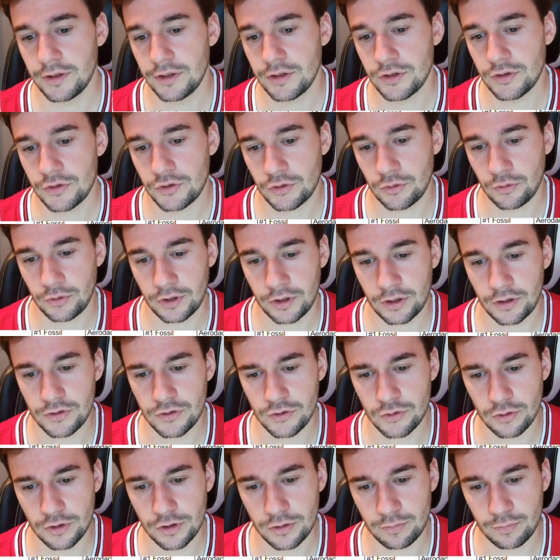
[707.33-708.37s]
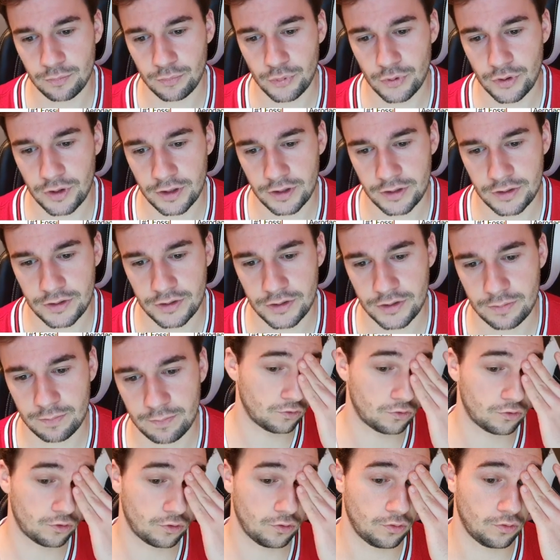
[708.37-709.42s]
So the unsorted price
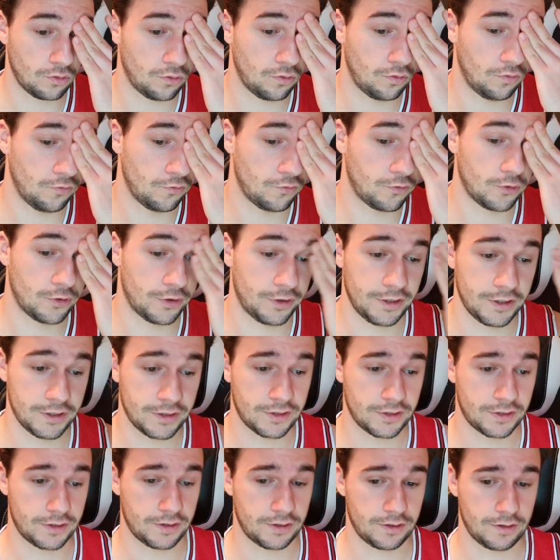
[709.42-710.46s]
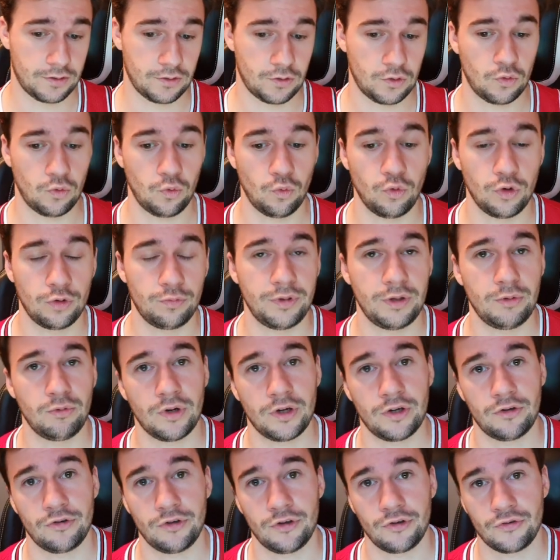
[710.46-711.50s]
total for this would be
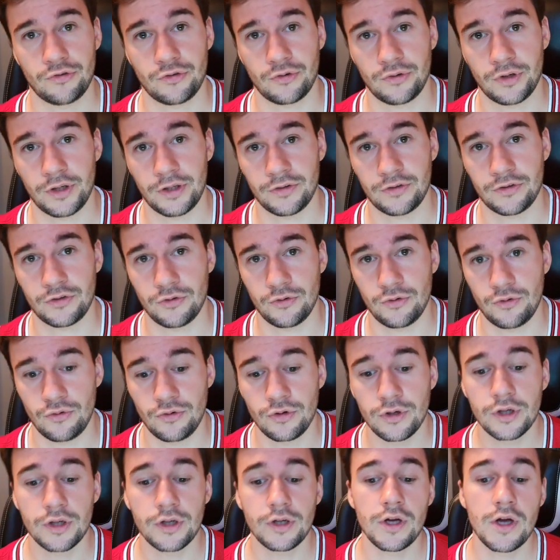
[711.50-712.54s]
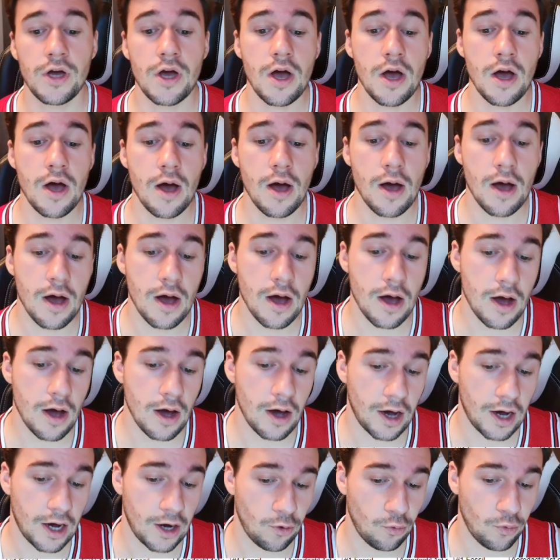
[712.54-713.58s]
$132.
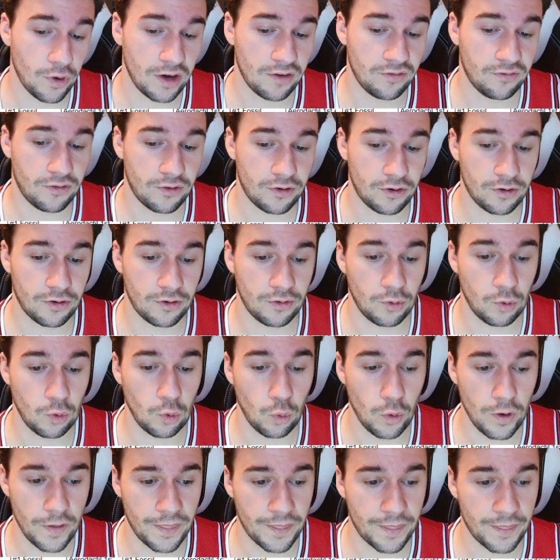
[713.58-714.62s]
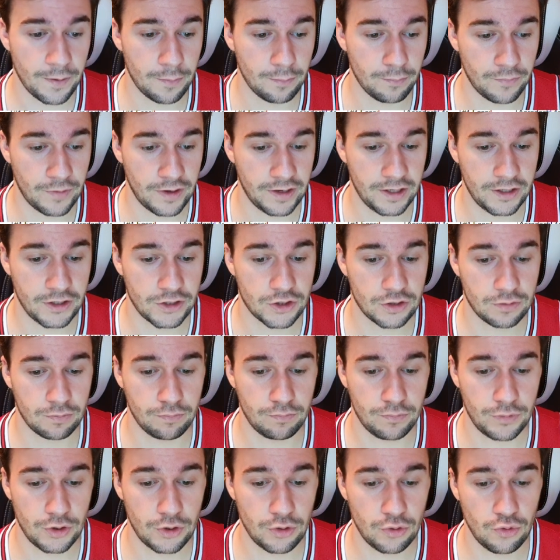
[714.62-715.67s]
However, with the Ancient
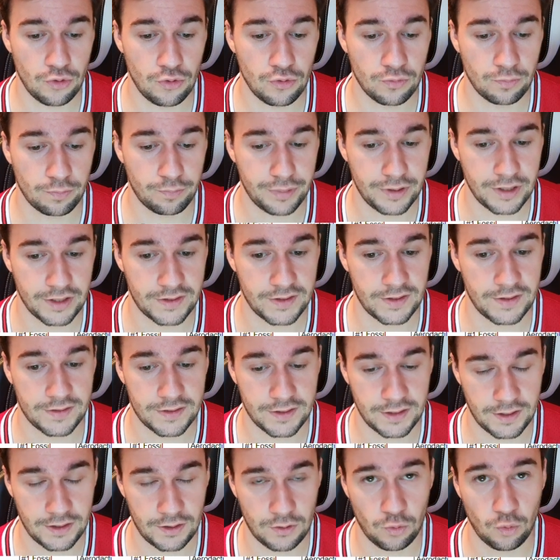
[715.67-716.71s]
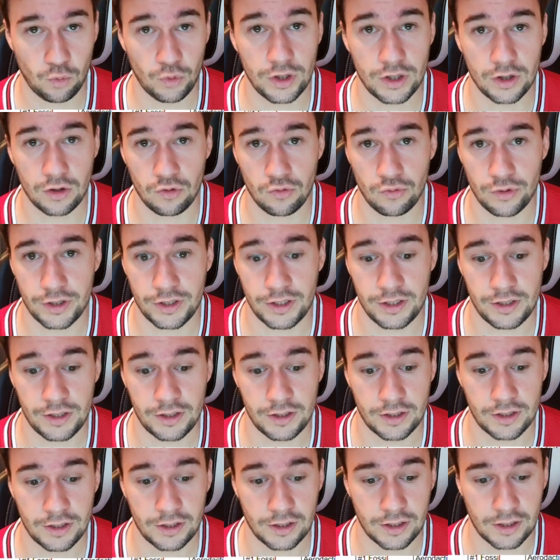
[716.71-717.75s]
Mew PSA 10, we already
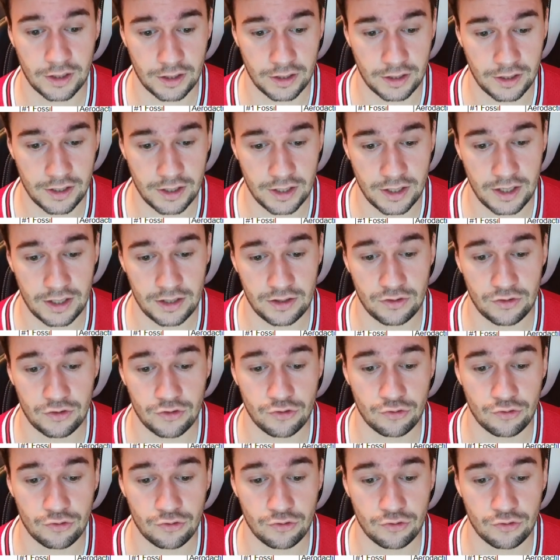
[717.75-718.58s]
gained